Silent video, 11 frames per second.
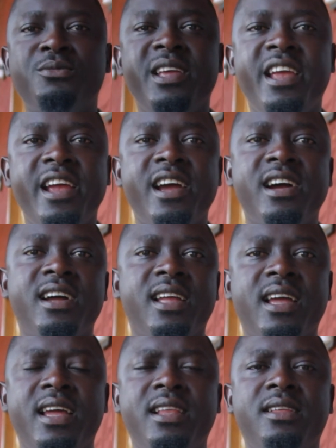to be here
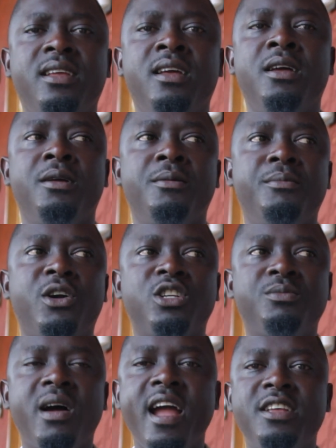again
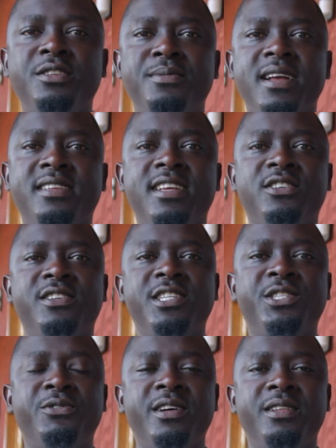because my expectation
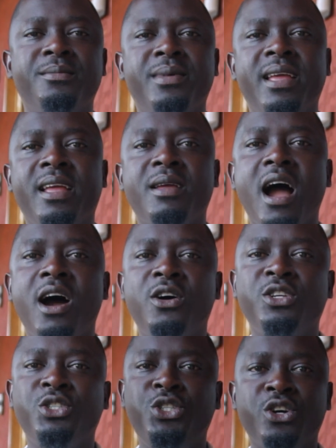is really big.
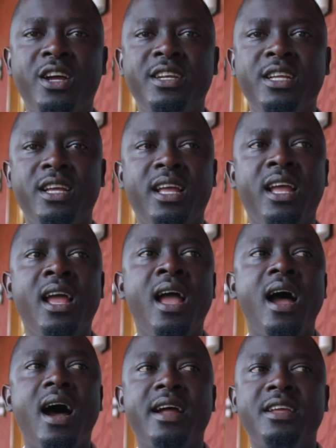I'll join the
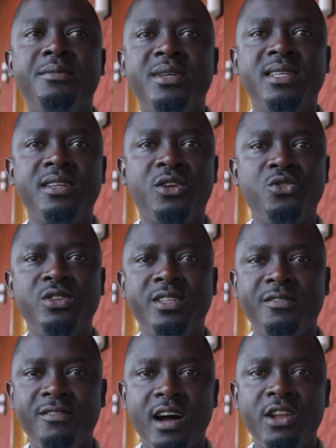Agribusiness
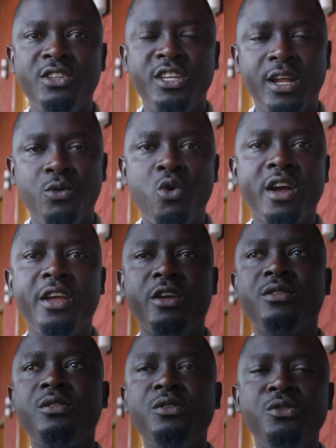Inclusive Value Chain Working
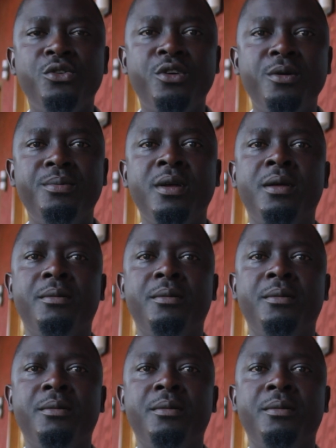Group